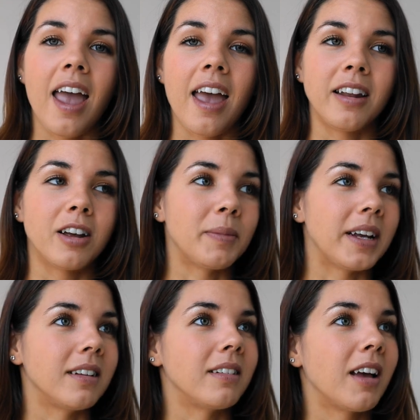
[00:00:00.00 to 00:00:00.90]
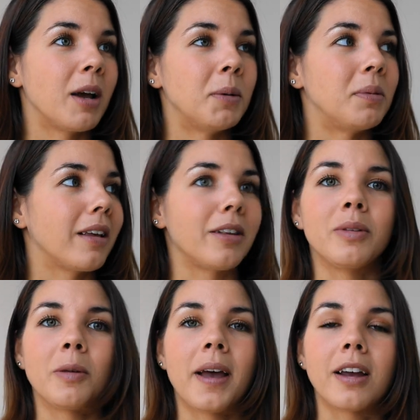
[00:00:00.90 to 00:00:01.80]
And I mean, I'm obsessed
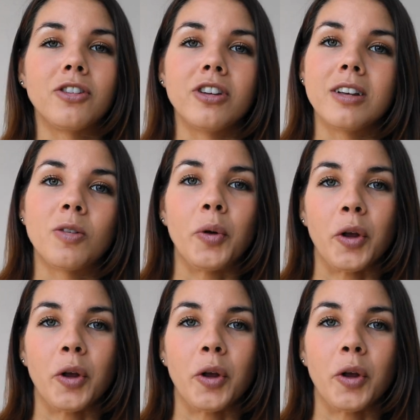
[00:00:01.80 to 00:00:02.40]
with the packaging, it's